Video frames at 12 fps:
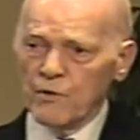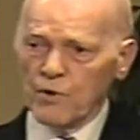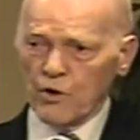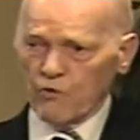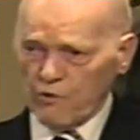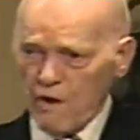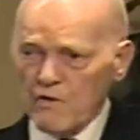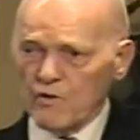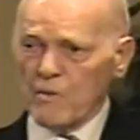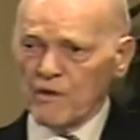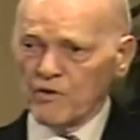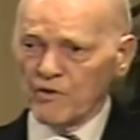We don't agree with
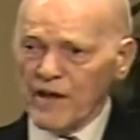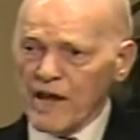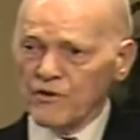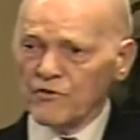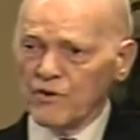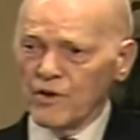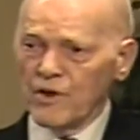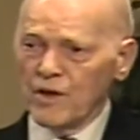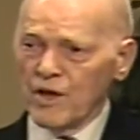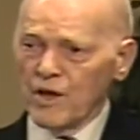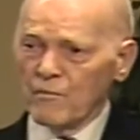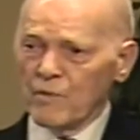them on the text,
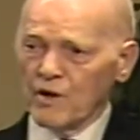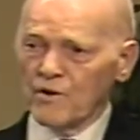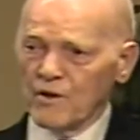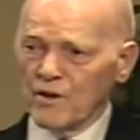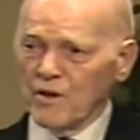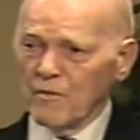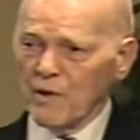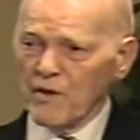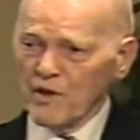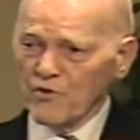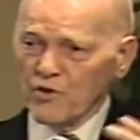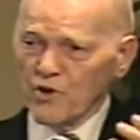but uh, by
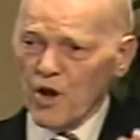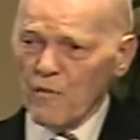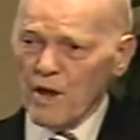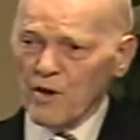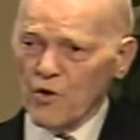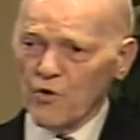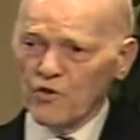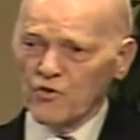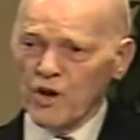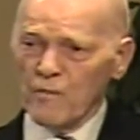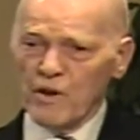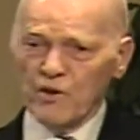this shall all men know that
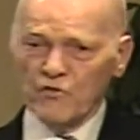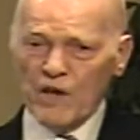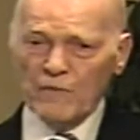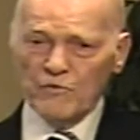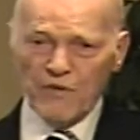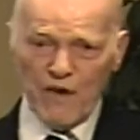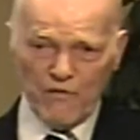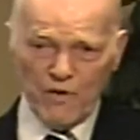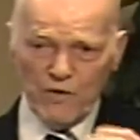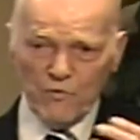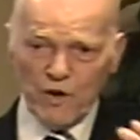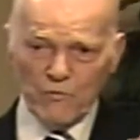you are my disciples, they have
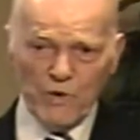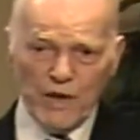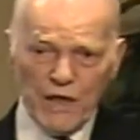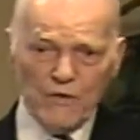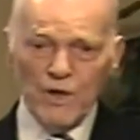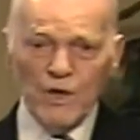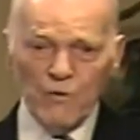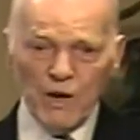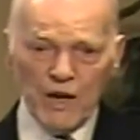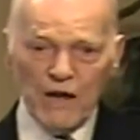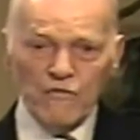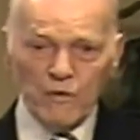love one for another. We
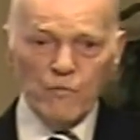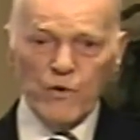love them.